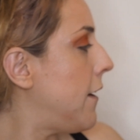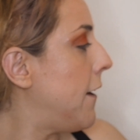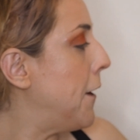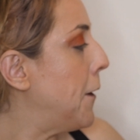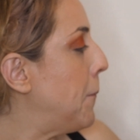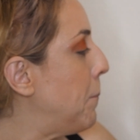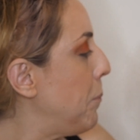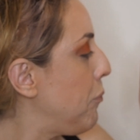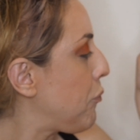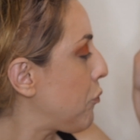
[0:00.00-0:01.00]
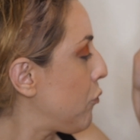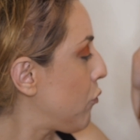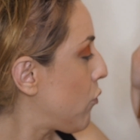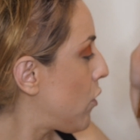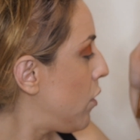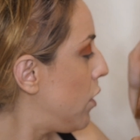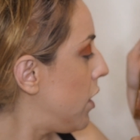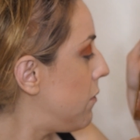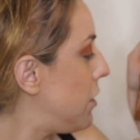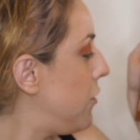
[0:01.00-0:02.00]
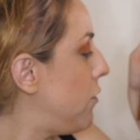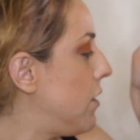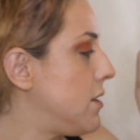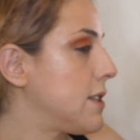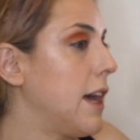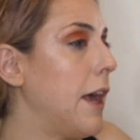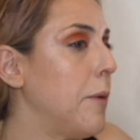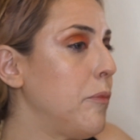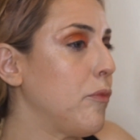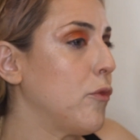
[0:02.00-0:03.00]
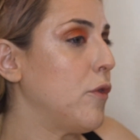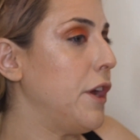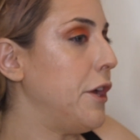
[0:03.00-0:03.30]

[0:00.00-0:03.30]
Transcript: I'm going to do this guy right